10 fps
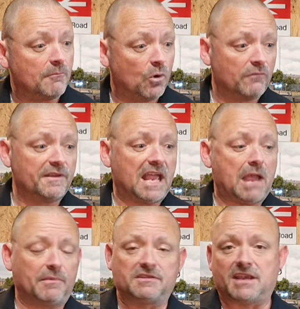I'm more than
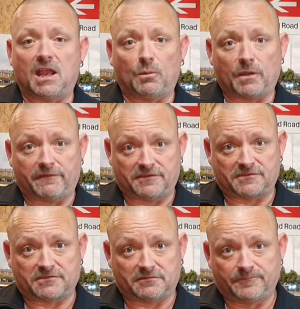happy to help
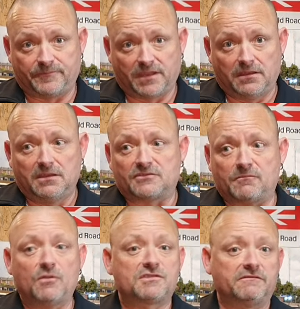others.
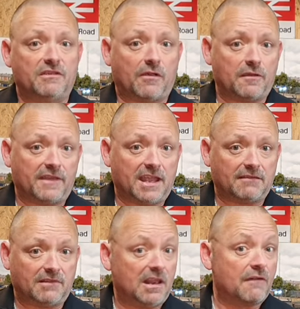So most of you out
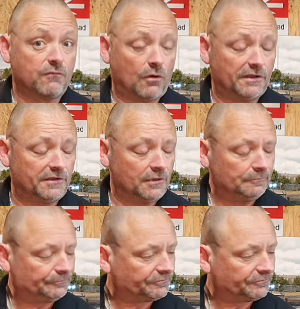there love what I do.